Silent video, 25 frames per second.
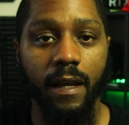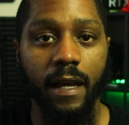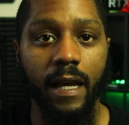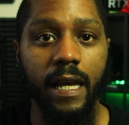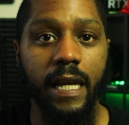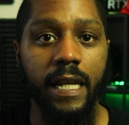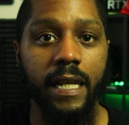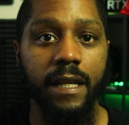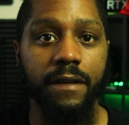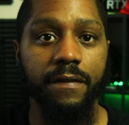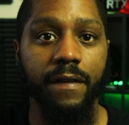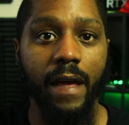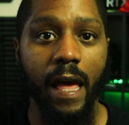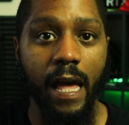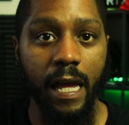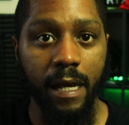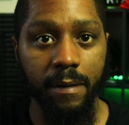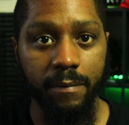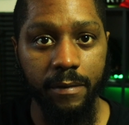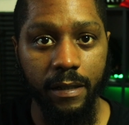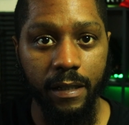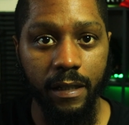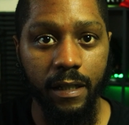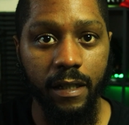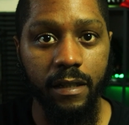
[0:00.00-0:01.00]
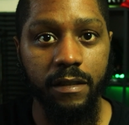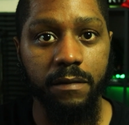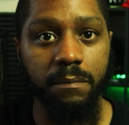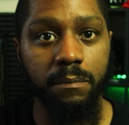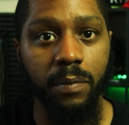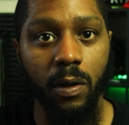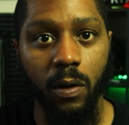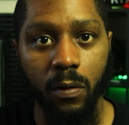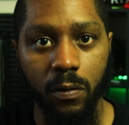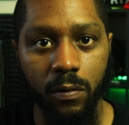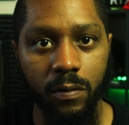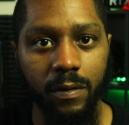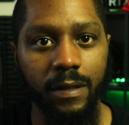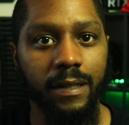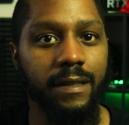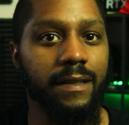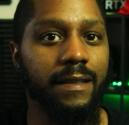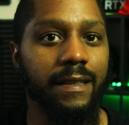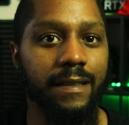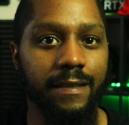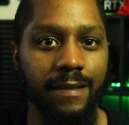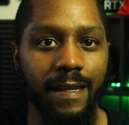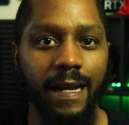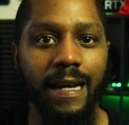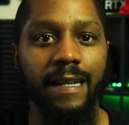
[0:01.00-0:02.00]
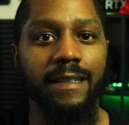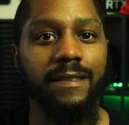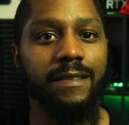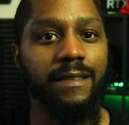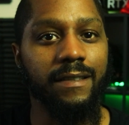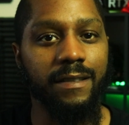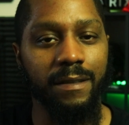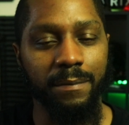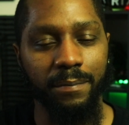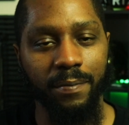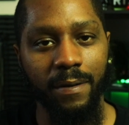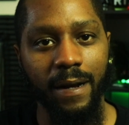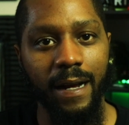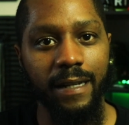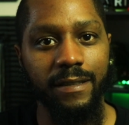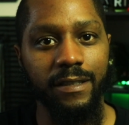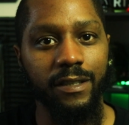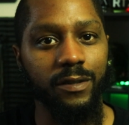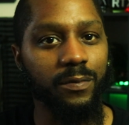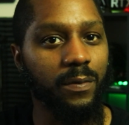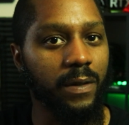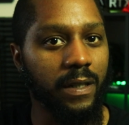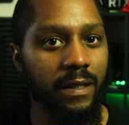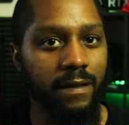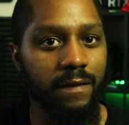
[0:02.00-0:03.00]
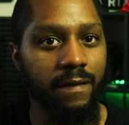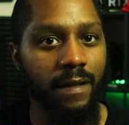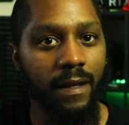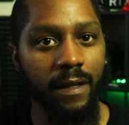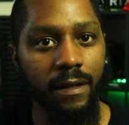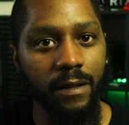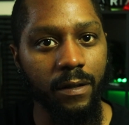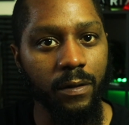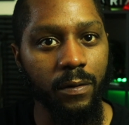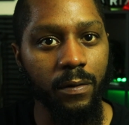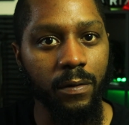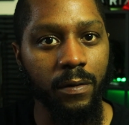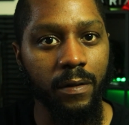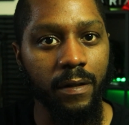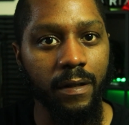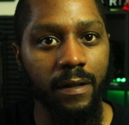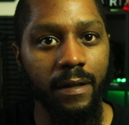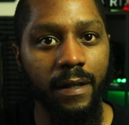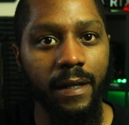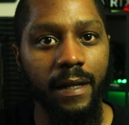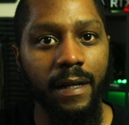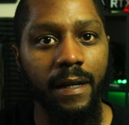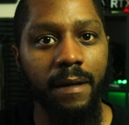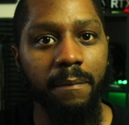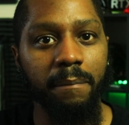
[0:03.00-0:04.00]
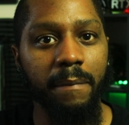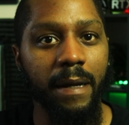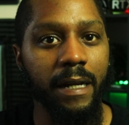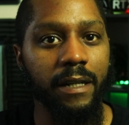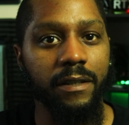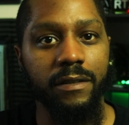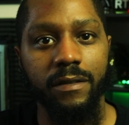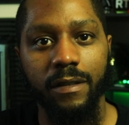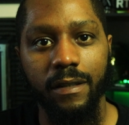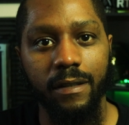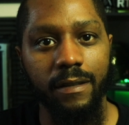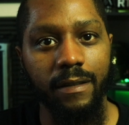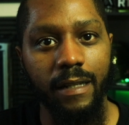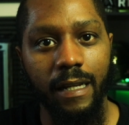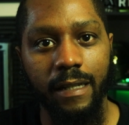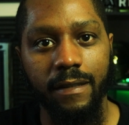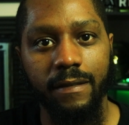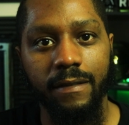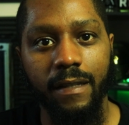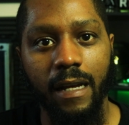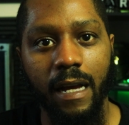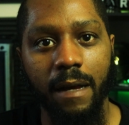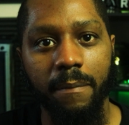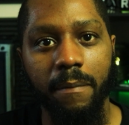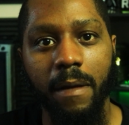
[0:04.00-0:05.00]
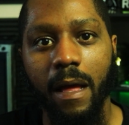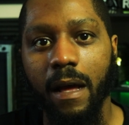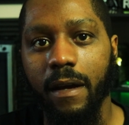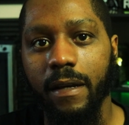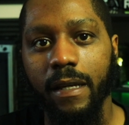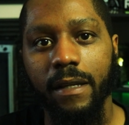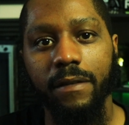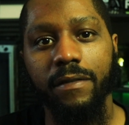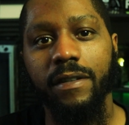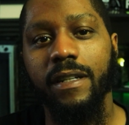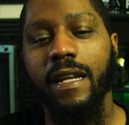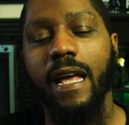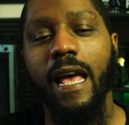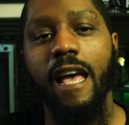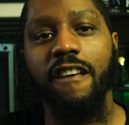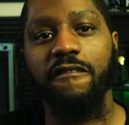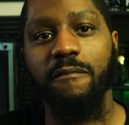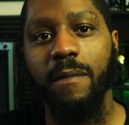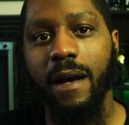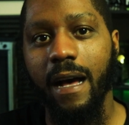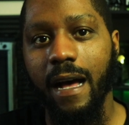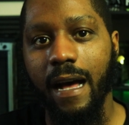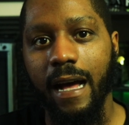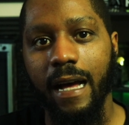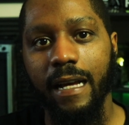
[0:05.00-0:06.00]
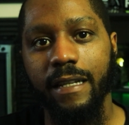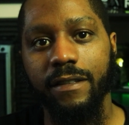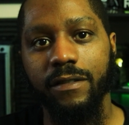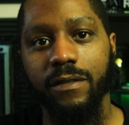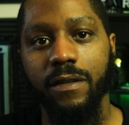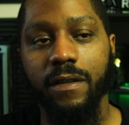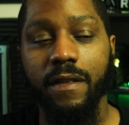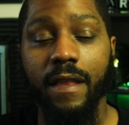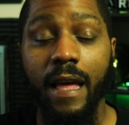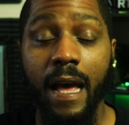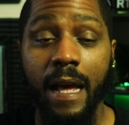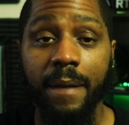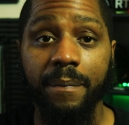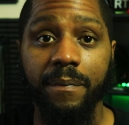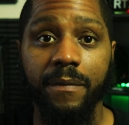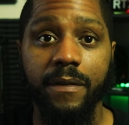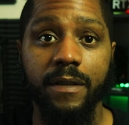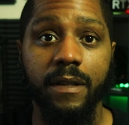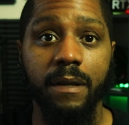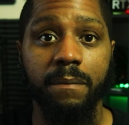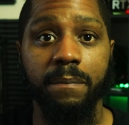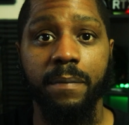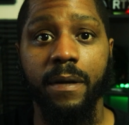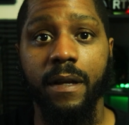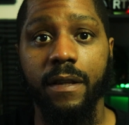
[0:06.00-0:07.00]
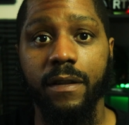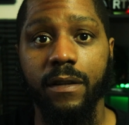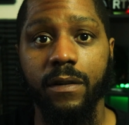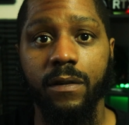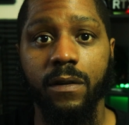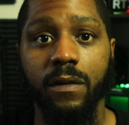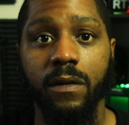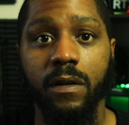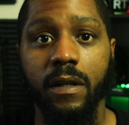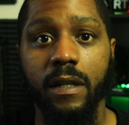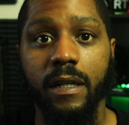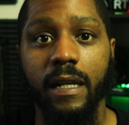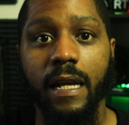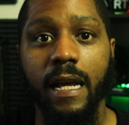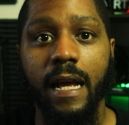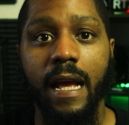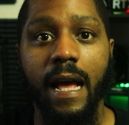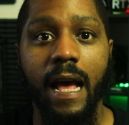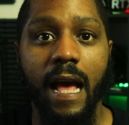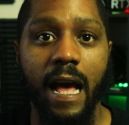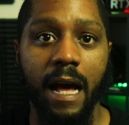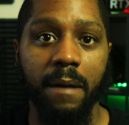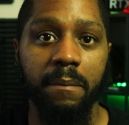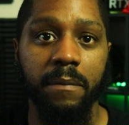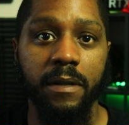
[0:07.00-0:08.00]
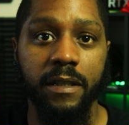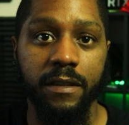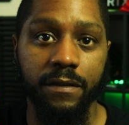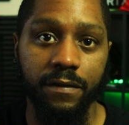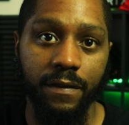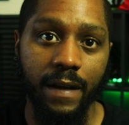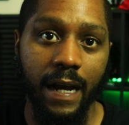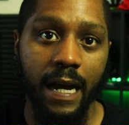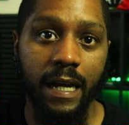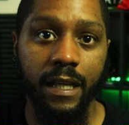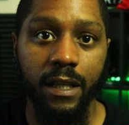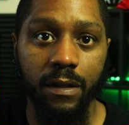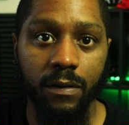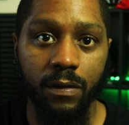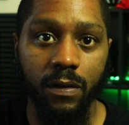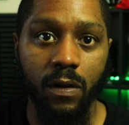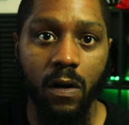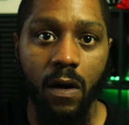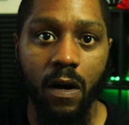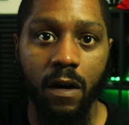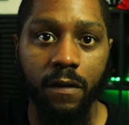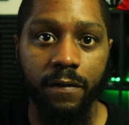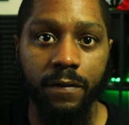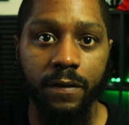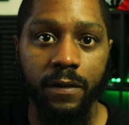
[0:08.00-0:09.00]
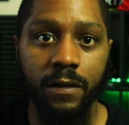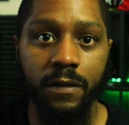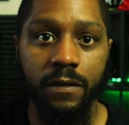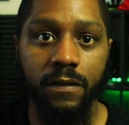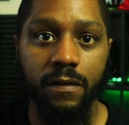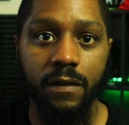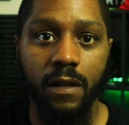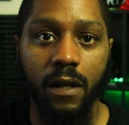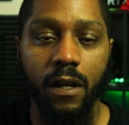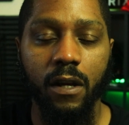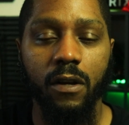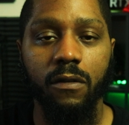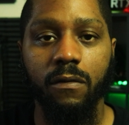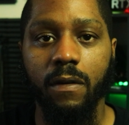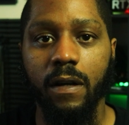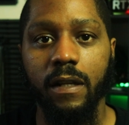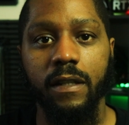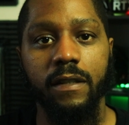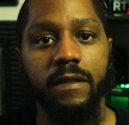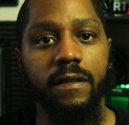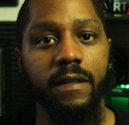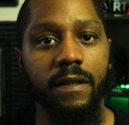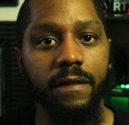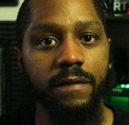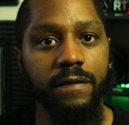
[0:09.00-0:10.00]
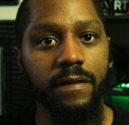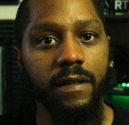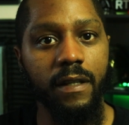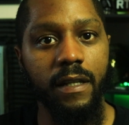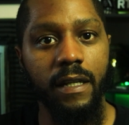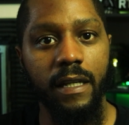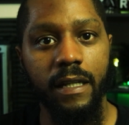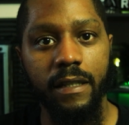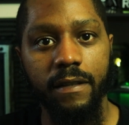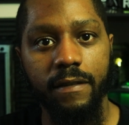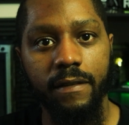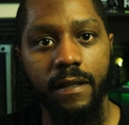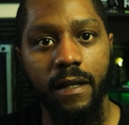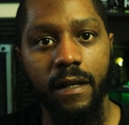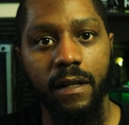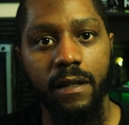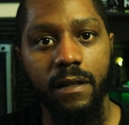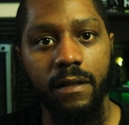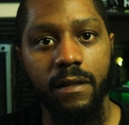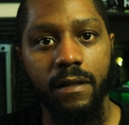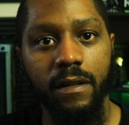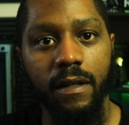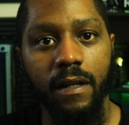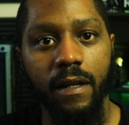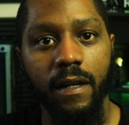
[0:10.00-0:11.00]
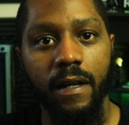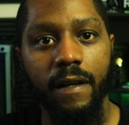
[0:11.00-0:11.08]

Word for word: And if AMD gets bold and decides to surprise us with a 10-core mainstream desktop, I'll even have my eyes on that, depending on how much value it offers relative to Intel